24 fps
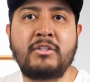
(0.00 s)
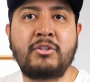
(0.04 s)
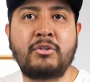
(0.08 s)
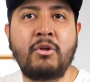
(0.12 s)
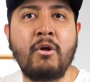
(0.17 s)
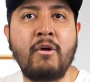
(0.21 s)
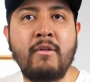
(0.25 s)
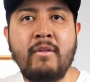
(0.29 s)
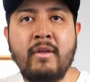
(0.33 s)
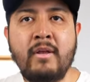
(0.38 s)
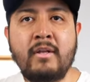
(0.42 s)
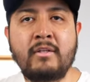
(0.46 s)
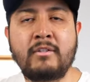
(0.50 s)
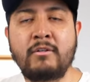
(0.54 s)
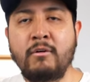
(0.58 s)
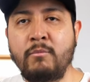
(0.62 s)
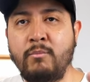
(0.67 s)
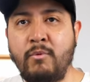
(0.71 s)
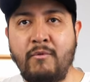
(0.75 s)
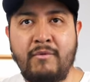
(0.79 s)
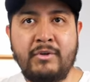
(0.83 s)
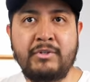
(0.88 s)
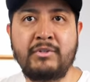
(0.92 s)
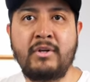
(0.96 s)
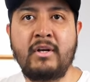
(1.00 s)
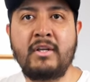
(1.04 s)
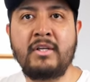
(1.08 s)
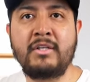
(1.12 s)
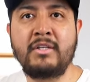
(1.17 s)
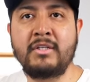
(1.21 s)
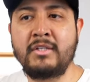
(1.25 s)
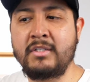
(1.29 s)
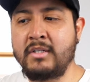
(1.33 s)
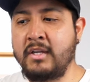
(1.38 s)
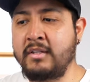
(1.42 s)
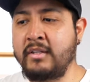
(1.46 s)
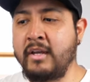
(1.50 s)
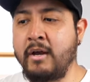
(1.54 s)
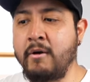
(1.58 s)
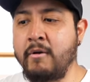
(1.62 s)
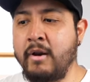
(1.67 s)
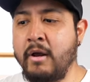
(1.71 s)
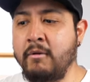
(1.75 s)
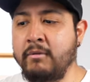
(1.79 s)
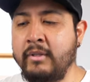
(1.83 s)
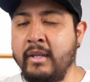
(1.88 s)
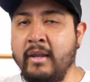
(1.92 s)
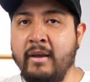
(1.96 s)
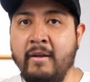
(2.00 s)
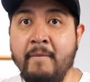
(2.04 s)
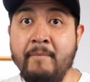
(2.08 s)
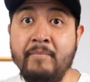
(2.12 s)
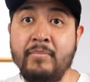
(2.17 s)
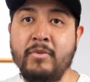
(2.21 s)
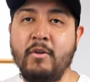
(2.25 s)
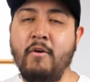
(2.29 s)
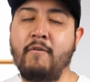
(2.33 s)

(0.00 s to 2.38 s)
students or professional engineers that are out there.